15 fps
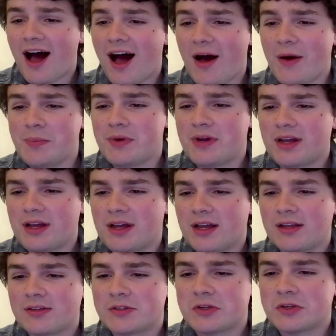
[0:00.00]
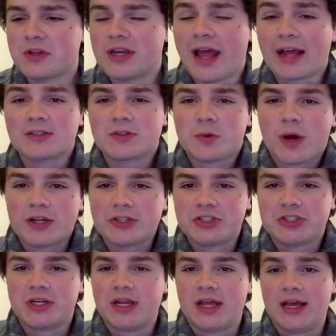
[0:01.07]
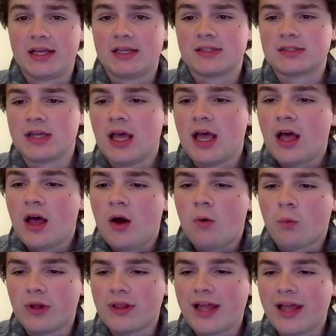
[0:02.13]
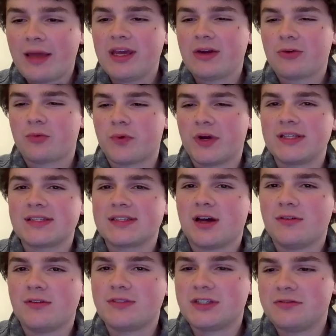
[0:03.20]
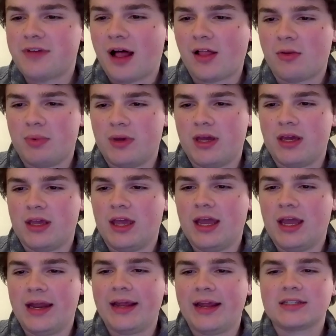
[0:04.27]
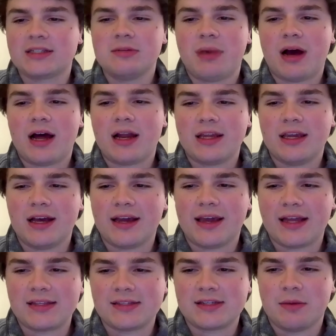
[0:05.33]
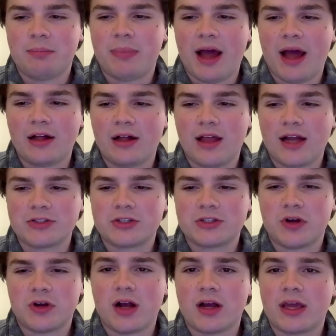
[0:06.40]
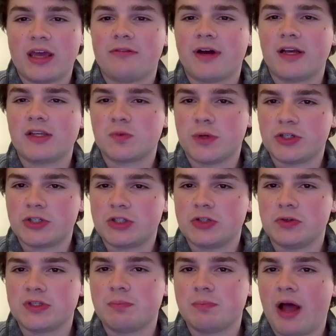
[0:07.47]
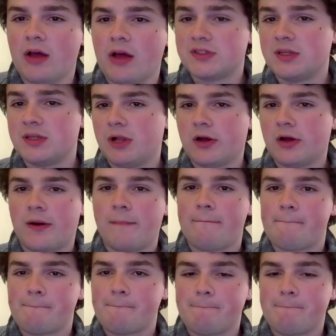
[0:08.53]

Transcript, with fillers: Um, so the next question is, will I be at risk of developing an antibody against a biologic drug if I switch to its biosimilar?